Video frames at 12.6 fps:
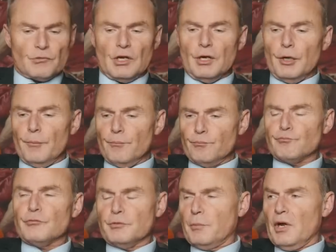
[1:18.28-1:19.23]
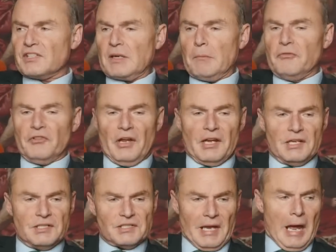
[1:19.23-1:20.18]
um, in the past couple of
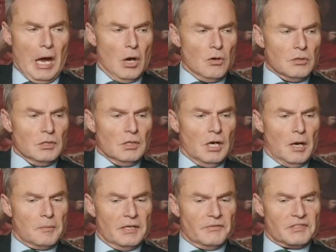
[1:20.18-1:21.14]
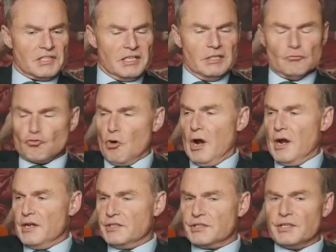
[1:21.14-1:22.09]
days now, I believe it's Ian
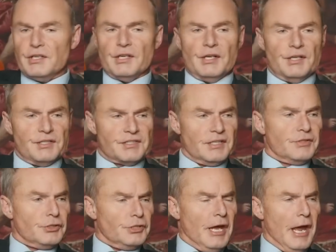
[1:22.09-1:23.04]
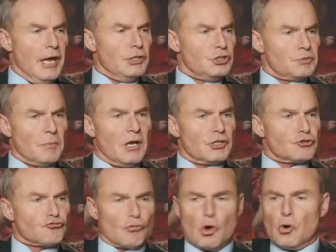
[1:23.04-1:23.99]
Wright has said that heads
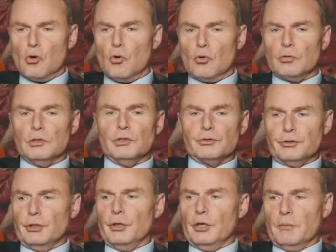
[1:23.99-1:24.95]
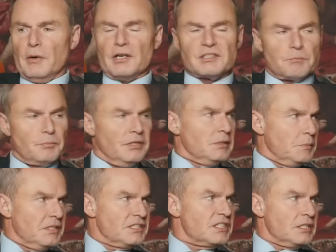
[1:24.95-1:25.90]
must roll, mm. you know, amongst B
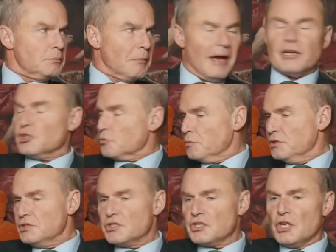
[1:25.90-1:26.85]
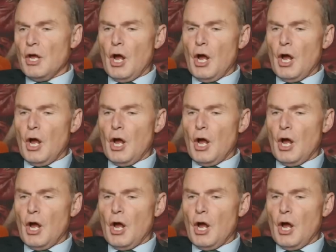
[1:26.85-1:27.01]
B C management.